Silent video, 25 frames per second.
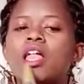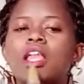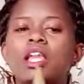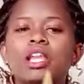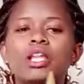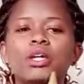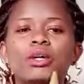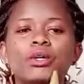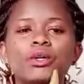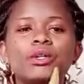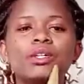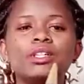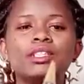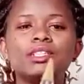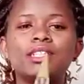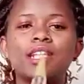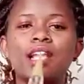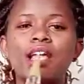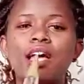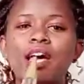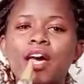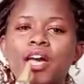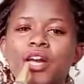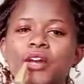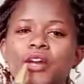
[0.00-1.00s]
Looks
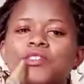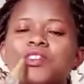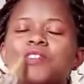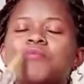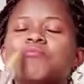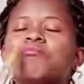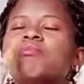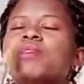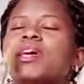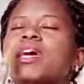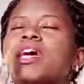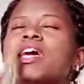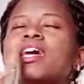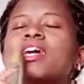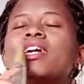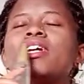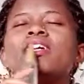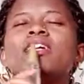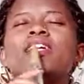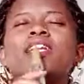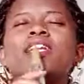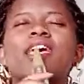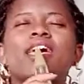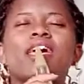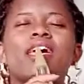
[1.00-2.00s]
like we
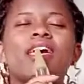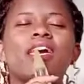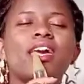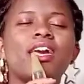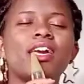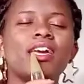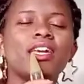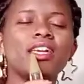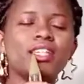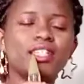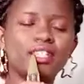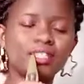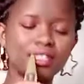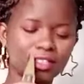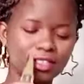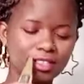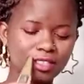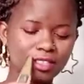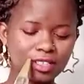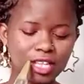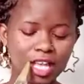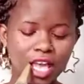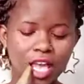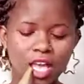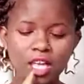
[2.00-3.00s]
made it.
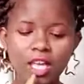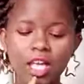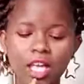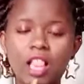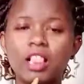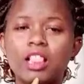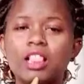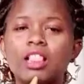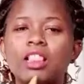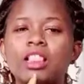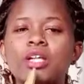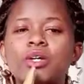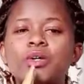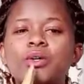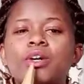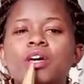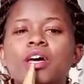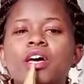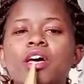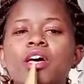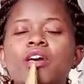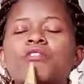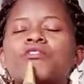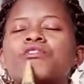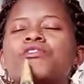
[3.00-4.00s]
Look
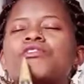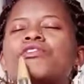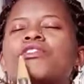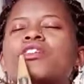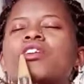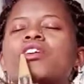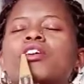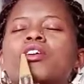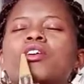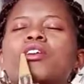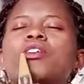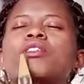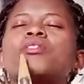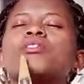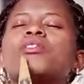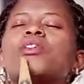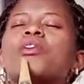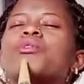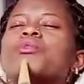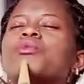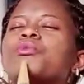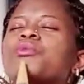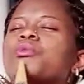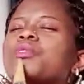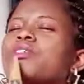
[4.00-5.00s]
how far
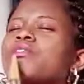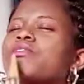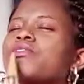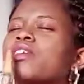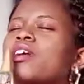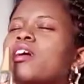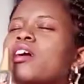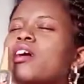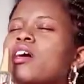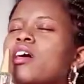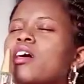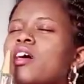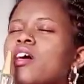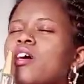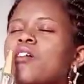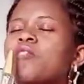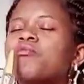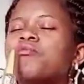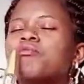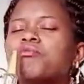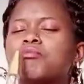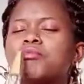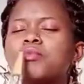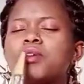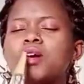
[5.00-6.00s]
we've
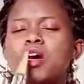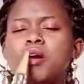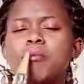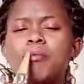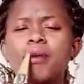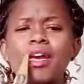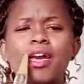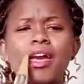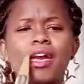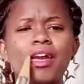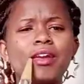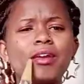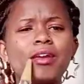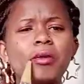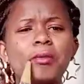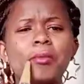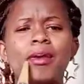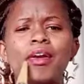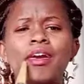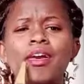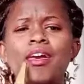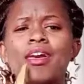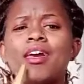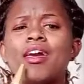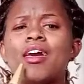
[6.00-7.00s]
come, my
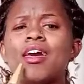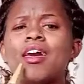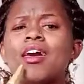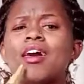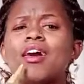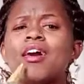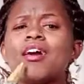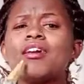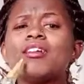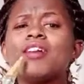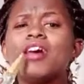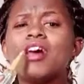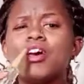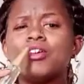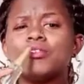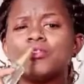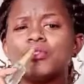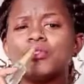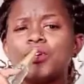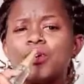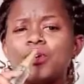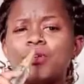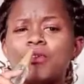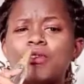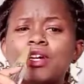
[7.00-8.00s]
baby.
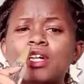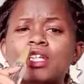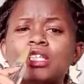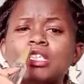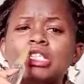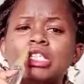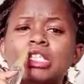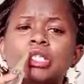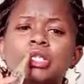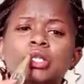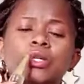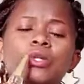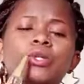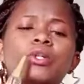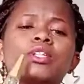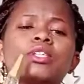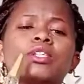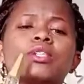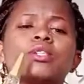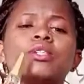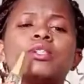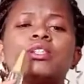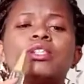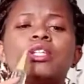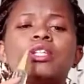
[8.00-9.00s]
Girl, took
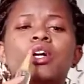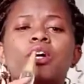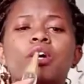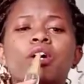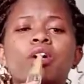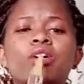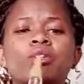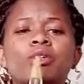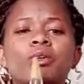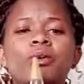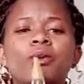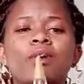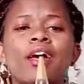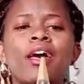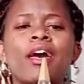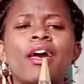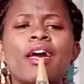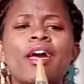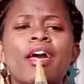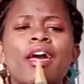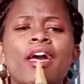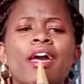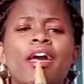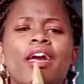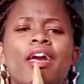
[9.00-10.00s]
the long
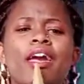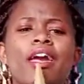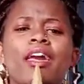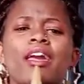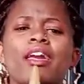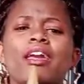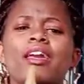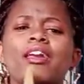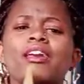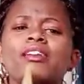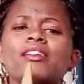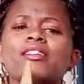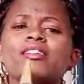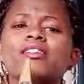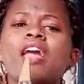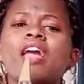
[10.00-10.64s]
way.